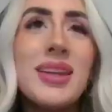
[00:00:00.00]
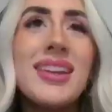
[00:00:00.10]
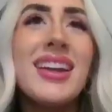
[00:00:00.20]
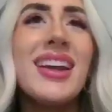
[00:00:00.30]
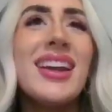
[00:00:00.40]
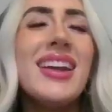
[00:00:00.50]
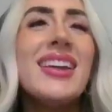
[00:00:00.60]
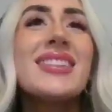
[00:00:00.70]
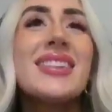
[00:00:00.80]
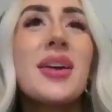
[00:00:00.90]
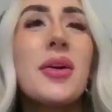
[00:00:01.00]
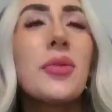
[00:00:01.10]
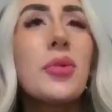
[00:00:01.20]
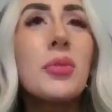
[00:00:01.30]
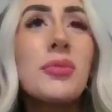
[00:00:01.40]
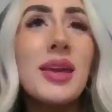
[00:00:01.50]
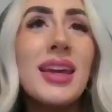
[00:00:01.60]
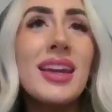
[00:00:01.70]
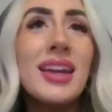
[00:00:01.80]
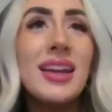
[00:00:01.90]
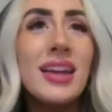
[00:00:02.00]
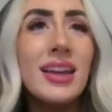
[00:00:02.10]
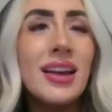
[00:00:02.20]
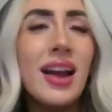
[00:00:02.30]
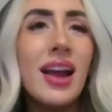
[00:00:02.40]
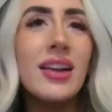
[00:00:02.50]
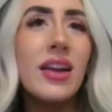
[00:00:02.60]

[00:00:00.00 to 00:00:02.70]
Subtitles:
mean, well, being in it, I